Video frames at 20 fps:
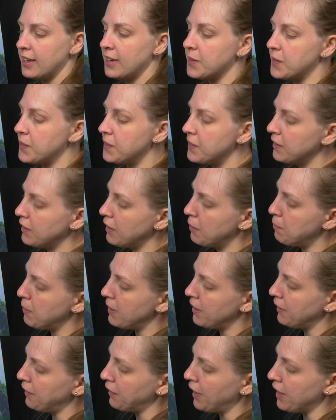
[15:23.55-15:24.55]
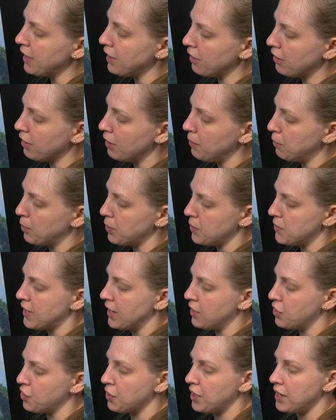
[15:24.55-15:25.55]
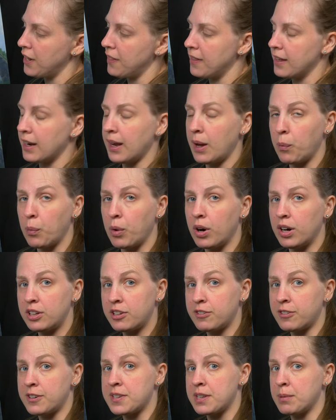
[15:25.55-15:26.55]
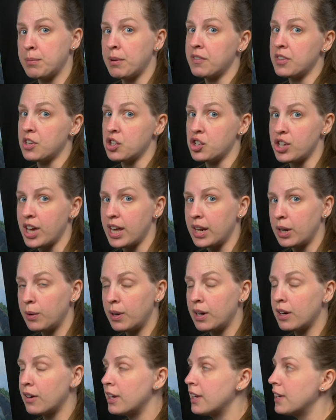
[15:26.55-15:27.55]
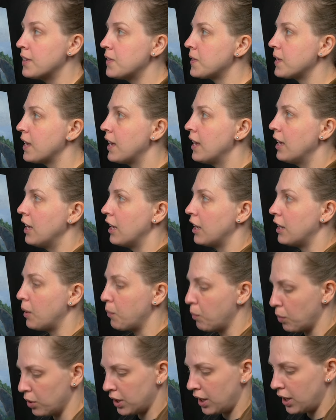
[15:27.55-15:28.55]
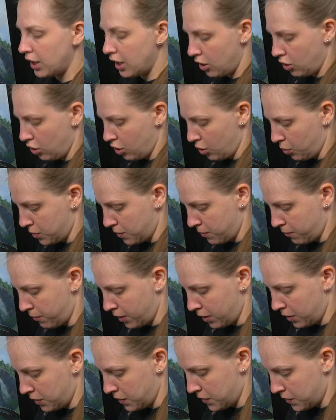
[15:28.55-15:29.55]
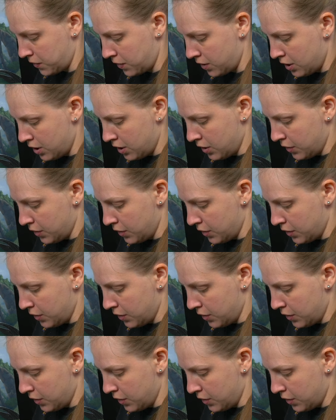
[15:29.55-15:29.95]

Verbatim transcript: is still a bit lighter and more saturated than I want for some of the shadow areas, and I'm working in those first.